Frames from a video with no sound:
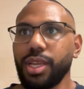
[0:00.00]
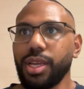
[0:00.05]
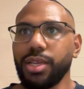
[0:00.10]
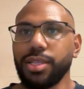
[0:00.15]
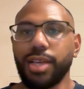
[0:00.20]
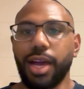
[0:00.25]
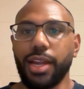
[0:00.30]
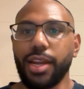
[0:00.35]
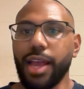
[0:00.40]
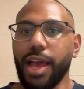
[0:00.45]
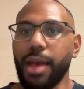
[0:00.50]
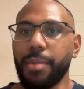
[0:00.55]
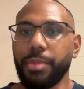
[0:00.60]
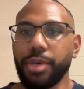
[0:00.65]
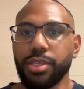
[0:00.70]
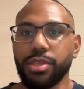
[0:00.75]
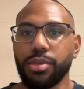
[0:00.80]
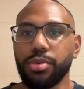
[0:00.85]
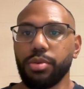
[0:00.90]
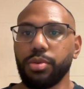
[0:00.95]

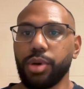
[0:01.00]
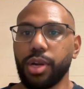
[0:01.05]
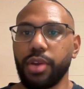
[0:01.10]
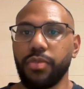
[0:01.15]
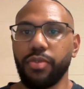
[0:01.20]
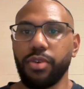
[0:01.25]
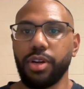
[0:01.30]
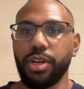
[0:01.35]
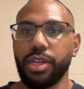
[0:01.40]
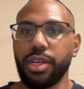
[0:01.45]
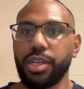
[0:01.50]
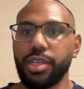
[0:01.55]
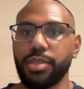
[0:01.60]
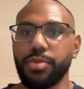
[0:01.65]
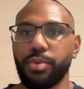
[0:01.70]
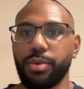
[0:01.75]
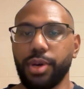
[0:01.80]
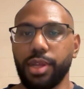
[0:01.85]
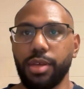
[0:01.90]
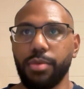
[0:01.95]
dynamics, whatever it is,
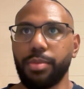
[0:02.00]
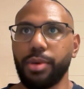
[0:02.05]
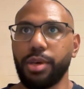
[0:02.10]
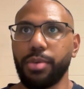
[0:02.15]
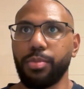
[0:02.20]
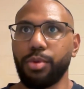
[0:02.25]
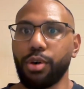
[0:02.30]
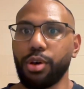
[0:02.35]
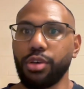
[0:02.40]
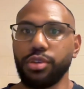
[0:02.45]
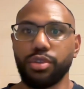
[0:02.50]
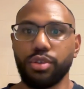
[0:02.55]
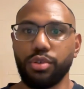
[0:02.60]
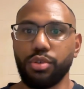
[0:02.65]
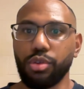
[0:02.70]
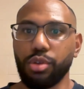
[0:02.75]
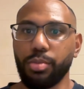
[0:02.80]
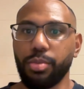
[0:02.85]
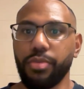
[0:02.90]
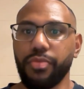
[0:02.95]
whether it be
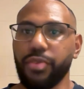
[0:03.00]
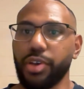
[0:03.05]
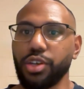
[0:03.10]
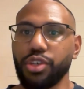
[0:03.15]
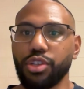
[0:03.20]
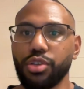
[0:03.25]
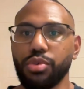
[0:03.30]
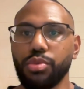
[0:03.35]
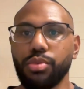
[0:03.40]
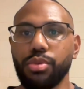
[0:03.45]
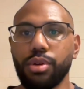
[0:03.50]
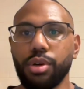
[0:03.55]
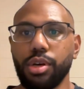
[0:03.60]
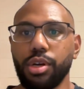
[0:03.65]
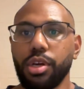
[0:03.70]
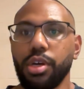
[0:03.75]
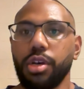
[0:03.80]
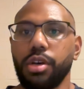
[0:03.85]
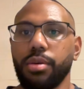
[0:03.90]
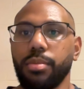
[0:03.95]
personal or professional.
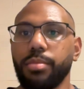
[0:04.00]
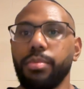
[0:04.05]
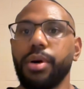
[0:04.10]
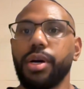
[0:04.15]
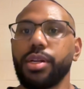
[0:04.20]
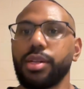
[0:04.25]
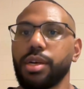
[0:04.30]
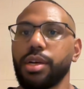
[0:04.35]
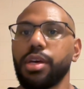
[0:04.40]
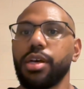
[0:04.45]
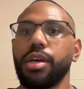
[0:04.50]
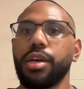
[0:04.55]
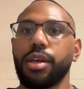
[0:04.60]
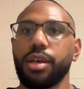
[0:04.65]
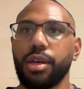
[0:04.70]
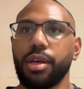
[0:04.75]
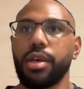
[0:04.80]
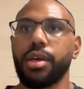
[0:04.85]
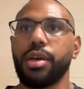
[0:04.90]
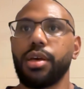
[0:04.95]
But
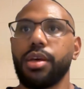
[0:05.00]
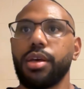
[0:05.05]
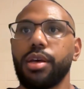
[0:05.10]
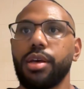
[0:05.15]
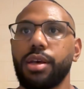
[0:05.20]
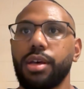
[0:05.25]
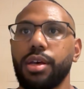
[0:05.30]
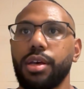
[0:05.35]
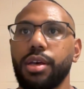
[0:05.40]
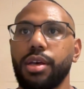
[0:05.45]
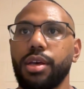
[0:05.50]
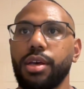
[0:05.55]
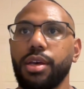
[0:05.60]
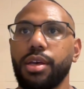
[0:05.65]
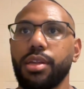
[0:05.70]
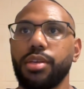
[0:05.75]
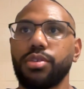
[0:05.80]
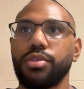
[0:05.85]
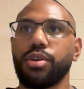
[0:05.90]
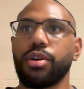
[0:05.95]
it
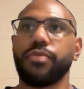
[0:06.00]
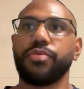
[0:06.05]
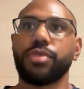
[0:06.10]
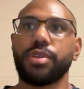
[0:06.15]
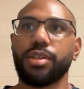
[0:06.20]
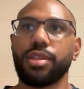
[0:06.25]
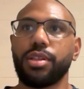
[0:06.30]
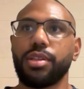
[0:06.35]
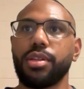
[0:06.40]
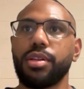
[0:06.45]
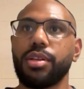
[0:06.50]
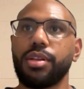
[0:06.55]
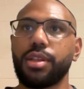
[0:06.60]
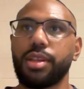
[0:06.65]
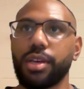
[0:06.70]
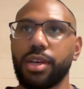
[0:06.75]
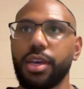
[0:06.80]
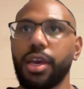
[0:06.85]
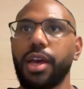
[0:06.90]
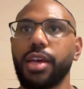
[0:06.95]
is often
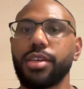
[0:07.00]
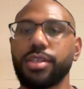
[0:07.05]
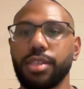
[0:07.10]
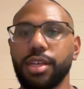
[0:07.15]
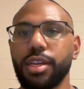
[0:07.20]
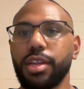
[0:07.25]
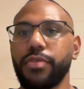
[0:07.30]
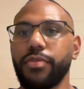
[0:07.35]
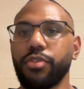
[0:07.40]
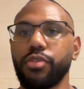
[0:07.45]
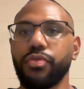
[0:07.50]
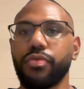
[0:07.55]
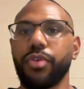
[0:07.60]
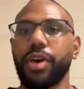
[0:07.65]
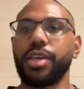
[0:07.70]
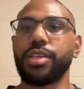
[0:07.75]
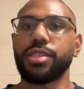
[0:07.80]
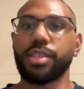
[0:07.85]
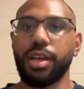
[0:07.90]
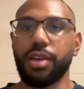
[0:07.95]
the case that if you
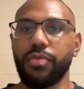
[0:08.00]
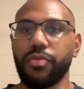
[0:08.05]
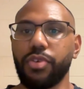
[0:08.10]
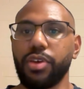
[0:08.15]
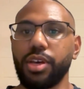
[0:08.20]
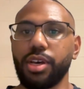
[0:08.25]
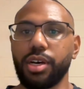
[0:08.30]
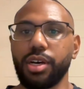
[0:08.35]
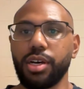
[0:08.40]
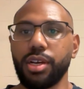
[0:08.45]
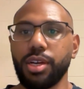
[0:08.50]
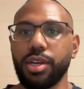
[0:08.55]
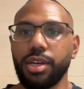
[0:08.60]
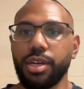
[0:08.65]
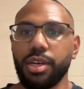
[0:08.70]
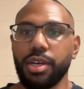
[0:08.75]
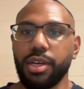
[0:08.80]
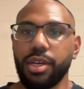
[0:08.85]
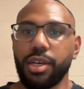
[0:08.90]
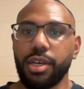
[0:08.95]
face that fear,
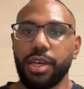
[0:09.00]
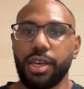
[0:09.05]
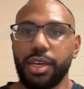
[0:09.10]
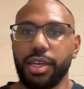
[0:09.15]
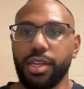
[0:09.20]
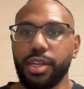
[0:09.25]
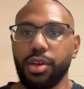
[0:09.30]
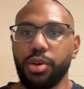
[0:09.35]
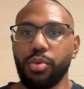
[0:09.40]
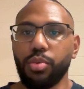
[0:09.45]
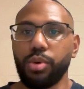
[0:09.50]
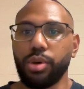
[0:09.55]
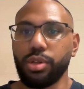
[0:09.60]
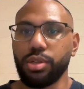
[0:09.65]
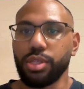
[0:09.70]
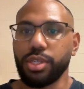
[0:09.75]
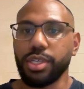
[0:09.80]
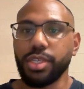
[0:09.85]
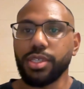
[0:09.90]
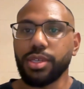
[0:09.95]
it will
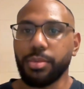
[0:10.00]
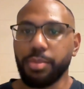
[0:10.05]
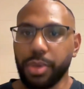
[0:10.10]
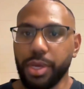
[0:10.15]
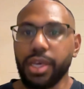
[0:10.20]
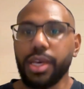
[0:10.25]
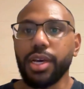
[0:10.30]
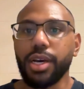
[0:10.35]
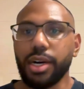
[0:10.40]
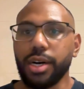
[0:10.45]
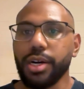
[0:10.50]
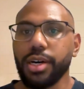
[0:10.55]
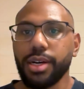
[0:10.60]
disappear